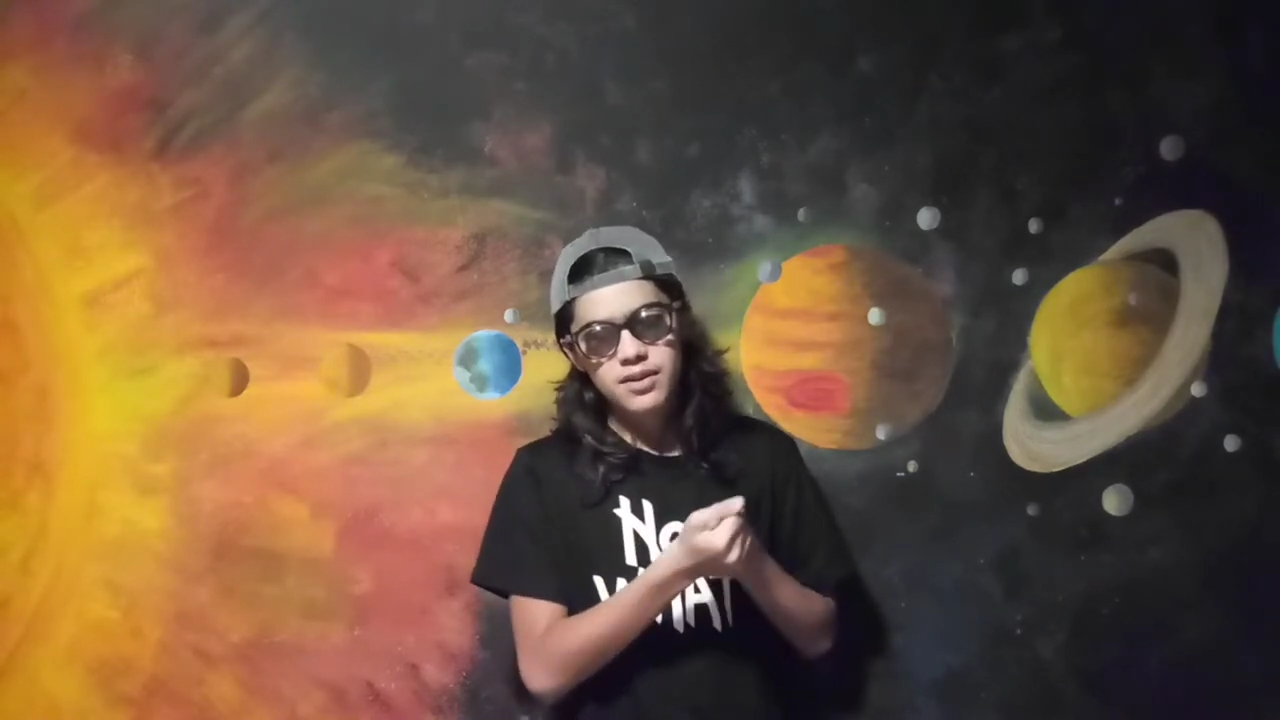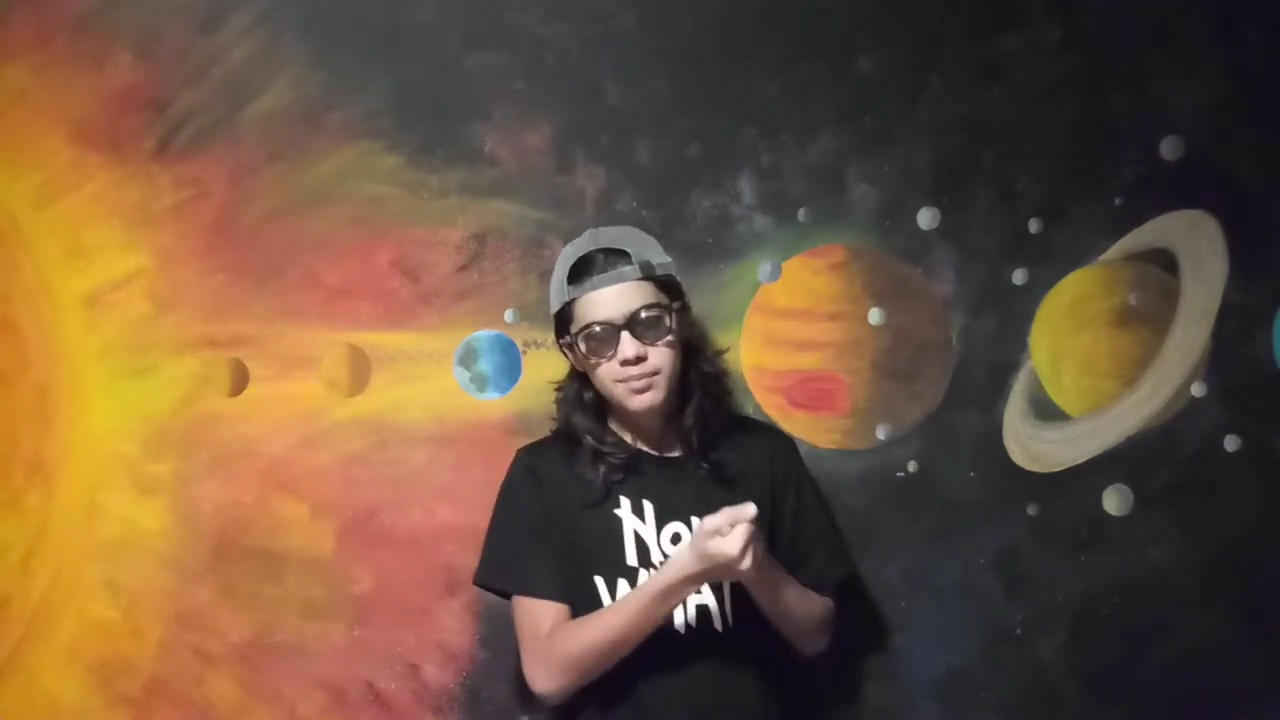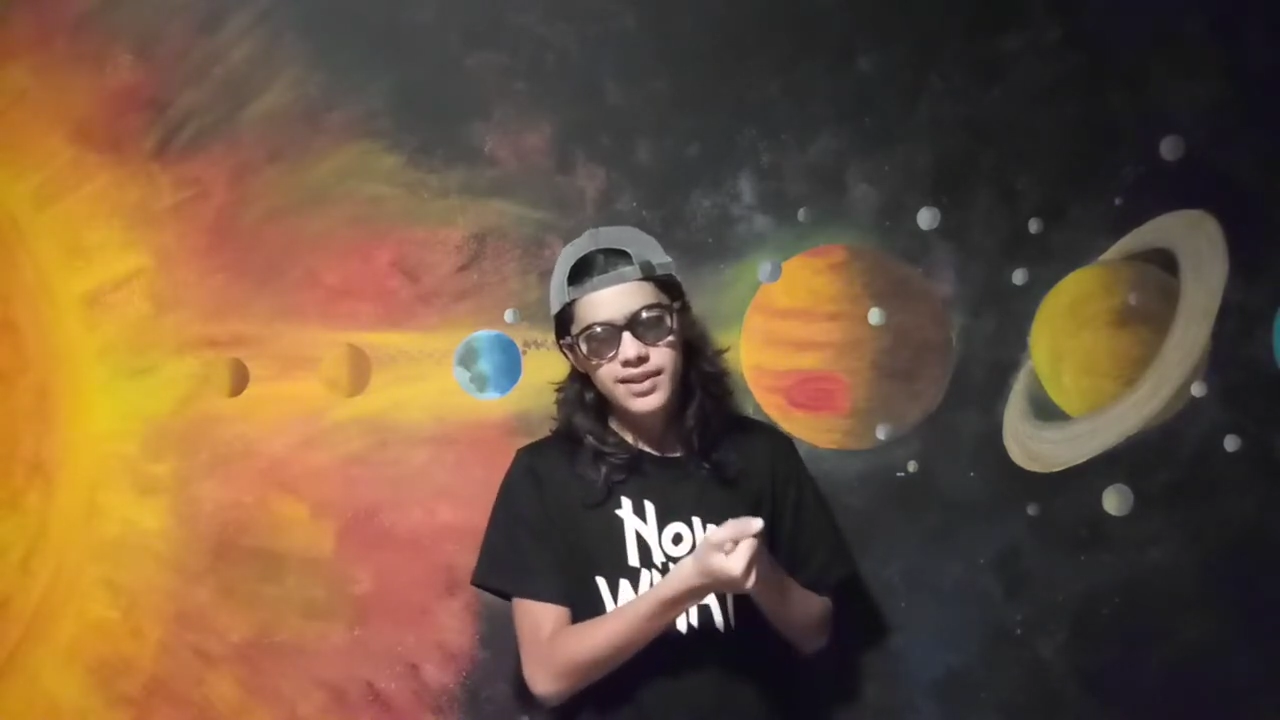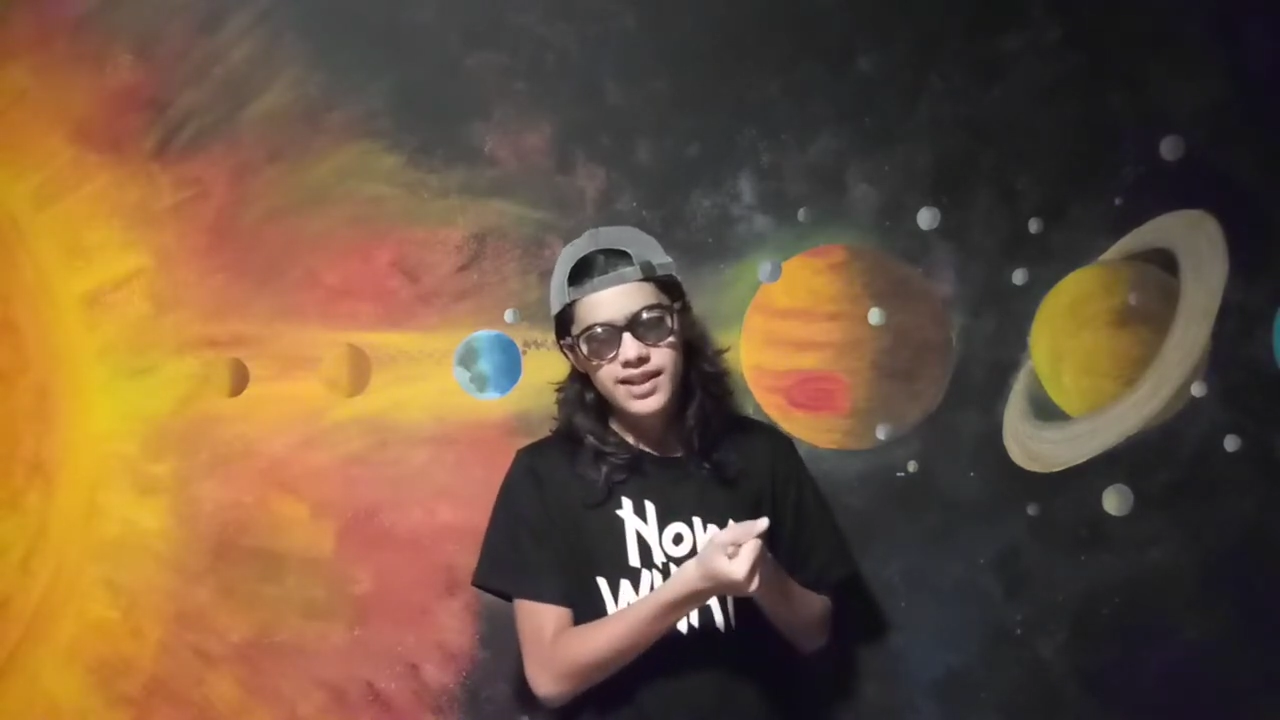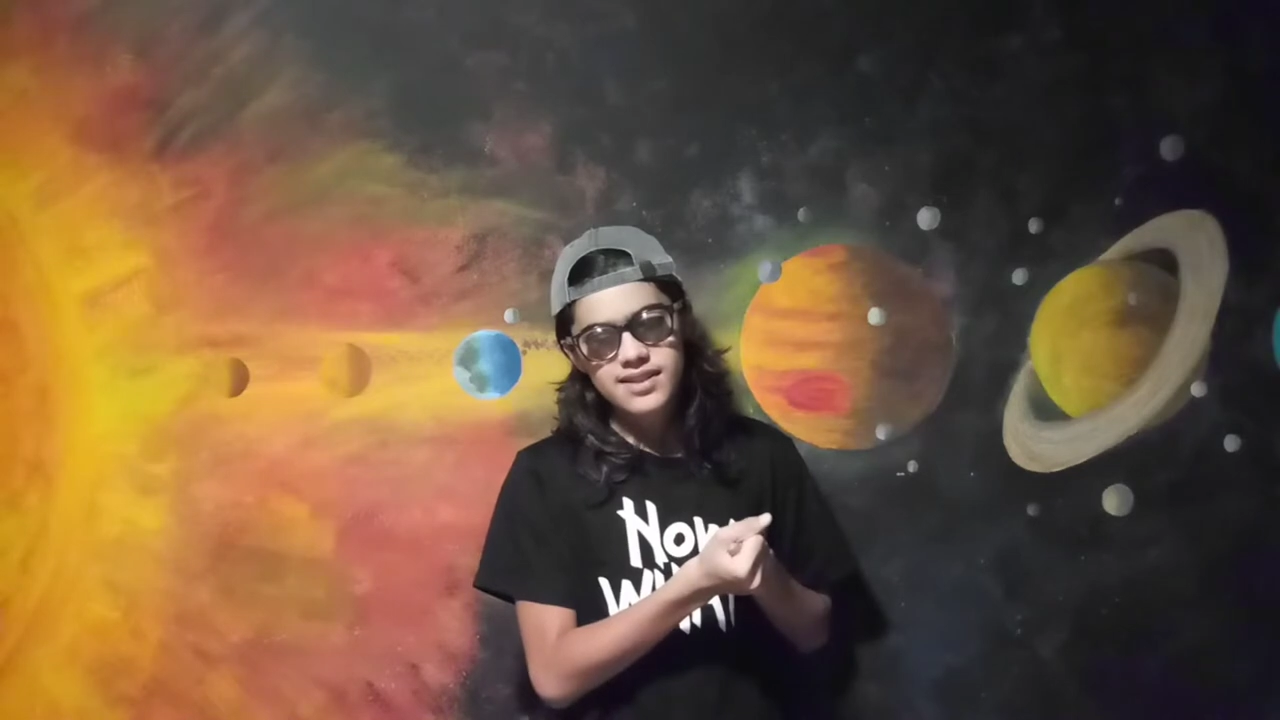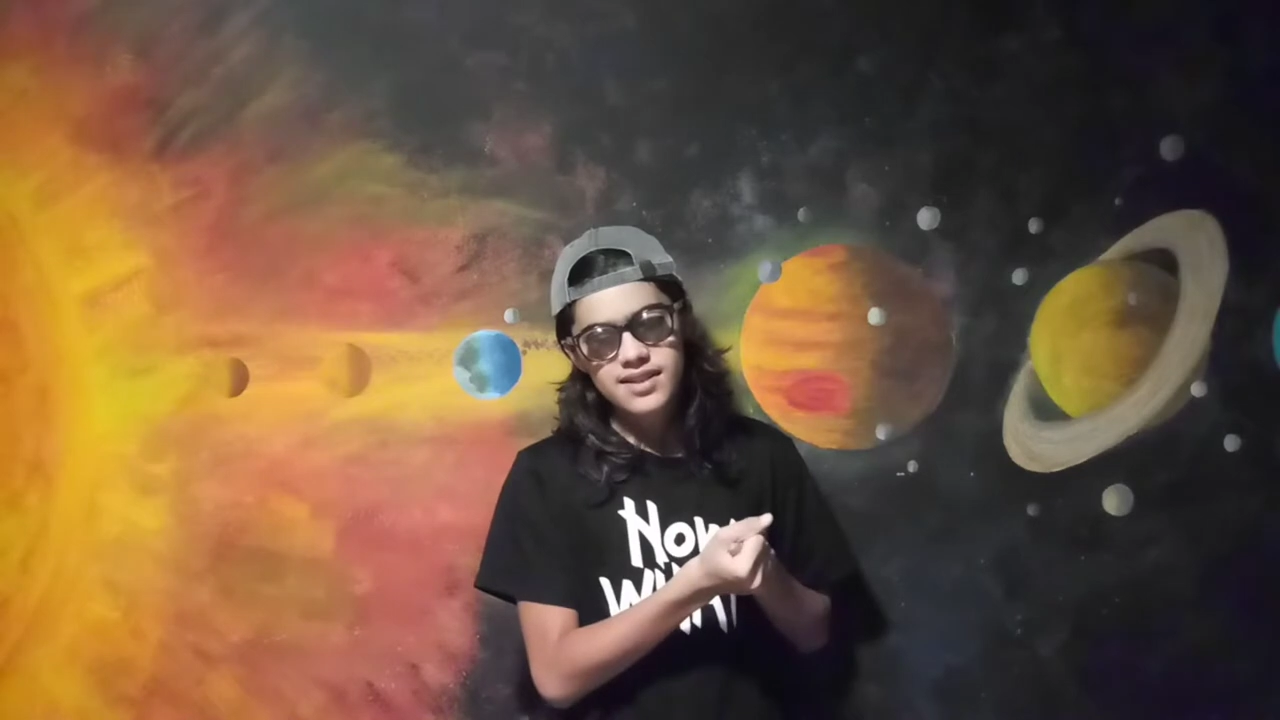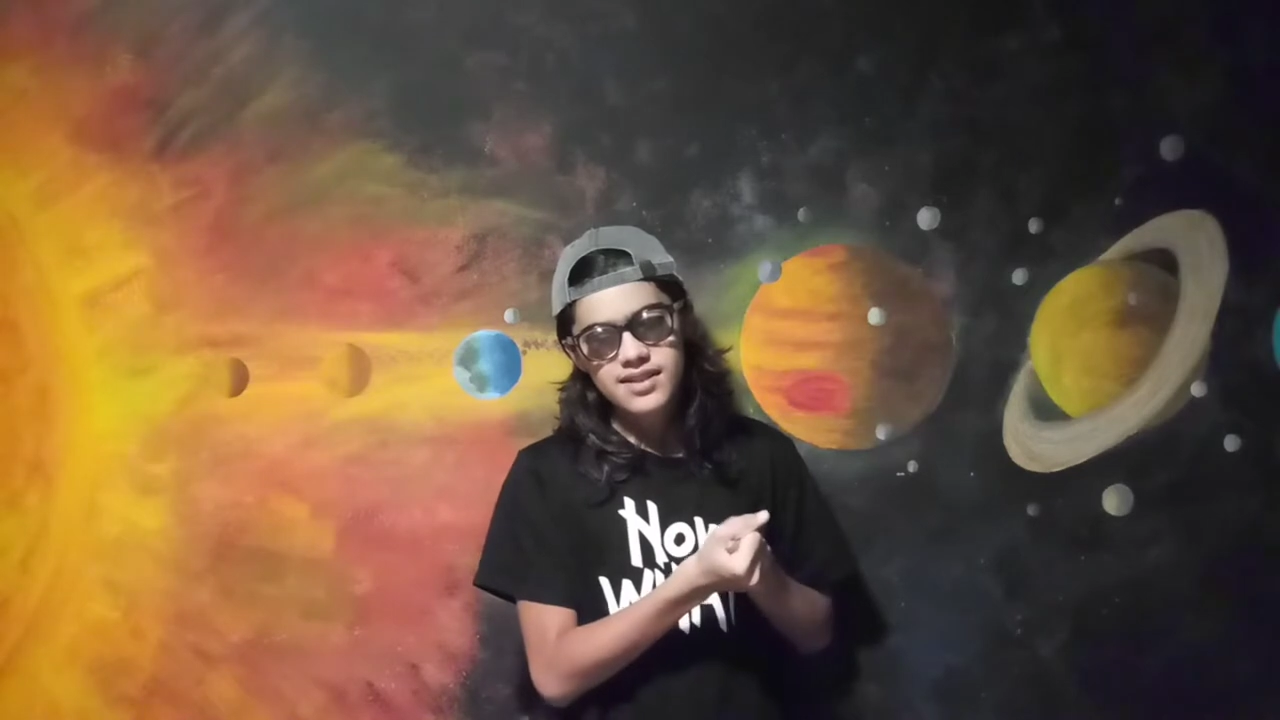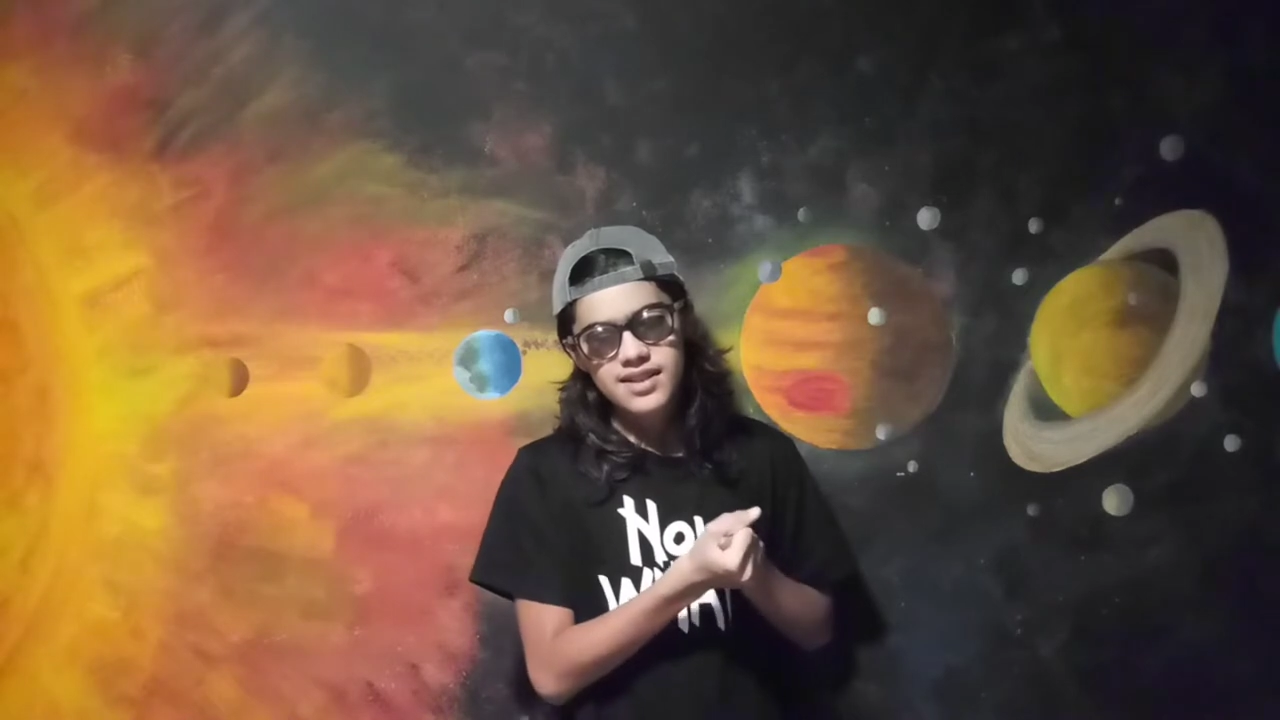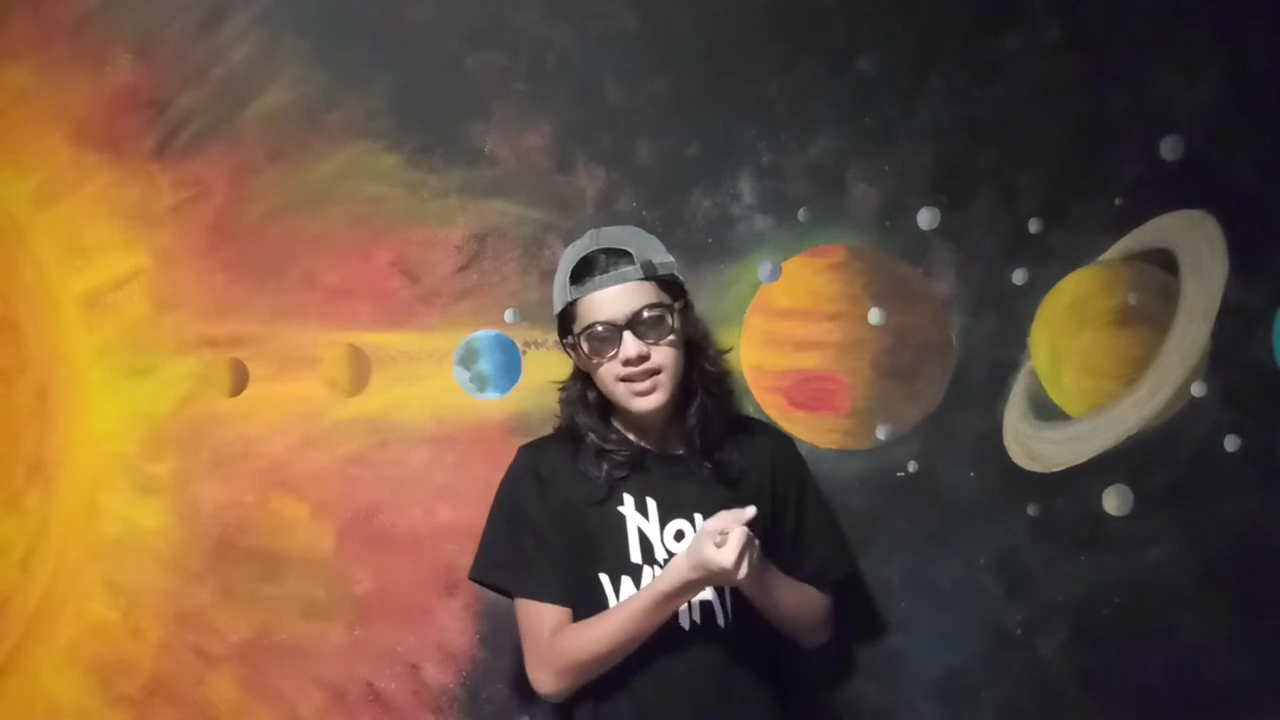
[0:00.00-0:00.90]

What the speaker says: places.